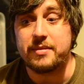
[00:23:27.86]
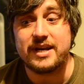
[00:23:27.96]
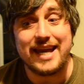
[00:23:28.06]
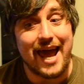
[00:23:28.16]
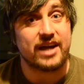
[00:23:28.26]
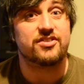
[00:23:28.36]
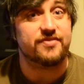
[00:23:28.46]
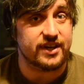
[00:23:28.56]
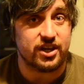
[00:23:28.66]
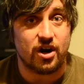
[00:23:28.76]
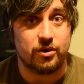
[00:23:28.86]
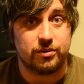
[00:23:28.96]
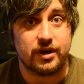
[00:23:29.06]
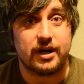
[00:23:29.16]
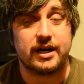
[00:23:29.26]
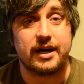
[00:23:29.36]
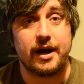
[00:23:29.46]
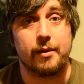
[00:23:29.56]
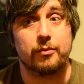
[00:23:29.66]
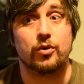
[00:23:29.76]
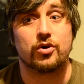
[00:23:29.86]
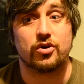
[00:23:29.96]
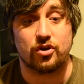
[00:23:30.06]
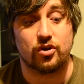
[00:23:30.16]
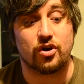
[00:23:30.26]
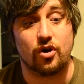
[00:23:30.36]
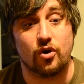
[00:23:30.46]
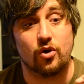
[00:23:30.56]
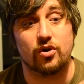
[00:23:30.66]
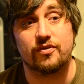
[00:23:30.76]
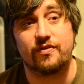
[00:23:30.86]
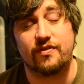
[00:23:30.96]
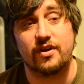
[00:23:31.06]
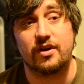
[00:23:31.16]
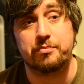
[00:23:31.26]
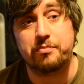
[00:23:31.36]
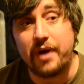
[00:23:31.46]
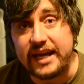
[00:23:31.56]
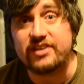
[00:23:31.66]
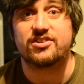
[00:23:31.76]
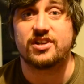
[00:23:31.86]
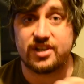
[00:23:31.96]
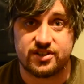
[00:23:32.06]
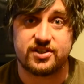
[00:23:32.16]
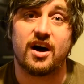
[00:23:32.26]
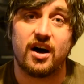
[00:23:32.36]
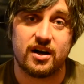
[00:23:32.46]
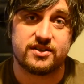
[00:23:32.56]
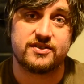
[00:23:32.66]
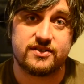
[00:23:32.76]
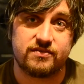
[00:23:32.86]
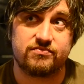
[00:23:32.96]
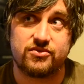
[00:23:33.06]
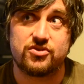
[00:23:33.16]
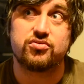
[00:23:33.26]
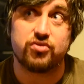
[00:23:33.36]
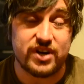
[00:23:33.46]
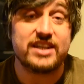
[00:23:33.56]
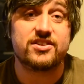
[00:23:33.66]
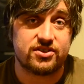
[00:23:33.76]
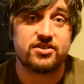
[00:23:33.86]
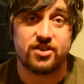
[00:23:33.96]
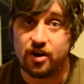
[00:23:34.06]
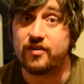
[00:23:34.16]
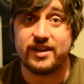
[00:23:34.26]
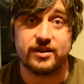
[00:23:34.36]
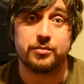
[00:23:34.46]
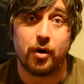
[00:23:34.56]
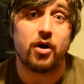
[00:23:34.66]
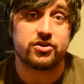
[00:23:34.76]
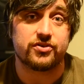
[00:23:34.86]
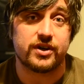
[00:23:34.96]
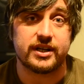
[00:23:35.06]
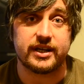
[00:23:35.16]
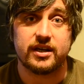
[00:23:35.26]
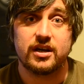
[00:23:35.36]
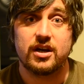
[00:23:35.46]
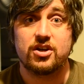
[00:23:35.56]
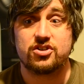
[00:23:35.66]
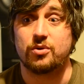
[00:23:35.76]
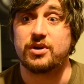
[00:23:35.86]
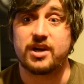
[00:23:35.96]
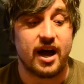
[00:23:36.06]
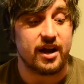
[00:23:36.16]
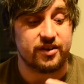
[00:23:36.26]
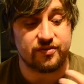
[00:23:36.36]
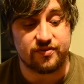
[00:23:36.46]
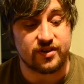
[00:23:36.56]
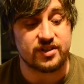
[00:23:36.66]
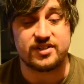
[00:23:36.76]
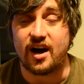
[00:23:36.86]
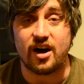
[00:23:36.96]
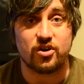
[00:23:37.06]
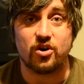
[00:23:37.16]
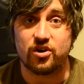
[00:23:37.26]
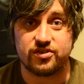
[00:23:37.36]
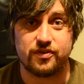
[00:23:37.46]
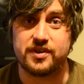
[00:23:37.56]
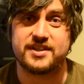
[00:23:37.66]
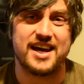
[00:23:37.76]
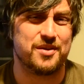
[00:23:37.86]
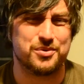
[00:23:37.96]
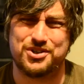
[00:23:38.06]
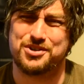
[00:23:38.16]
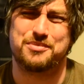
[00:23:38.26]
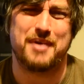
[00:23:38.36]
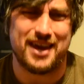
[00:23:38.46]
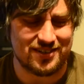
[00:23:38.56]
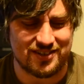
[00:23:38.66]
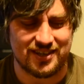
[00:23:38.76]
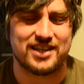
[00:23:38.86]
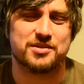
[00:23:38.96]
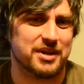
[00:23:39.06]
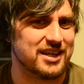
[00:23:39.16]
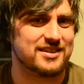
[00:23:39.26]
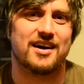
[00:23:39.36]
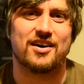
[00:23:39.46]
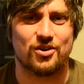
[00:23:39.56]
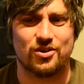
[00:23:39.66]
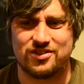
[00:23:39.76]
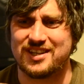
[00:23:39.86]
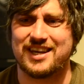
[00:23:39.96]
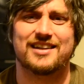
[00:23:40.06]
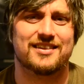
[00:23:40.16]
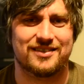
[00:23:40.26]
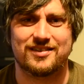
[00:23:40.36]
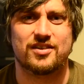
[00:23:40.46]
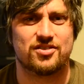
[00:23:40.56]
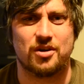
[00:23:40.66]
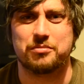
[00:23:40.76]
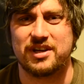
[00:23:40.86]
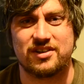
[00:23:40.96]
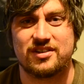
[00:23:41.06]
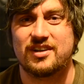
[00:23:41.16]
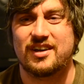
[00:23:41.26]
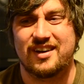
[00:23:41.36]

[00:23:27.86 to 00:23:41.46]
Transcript: Next video, we're going to look at all of the basic guitar treats that are in the box, really. So you kind of guitar chords of the dead, which is amazing. You get to play guitar chords to kill zombies.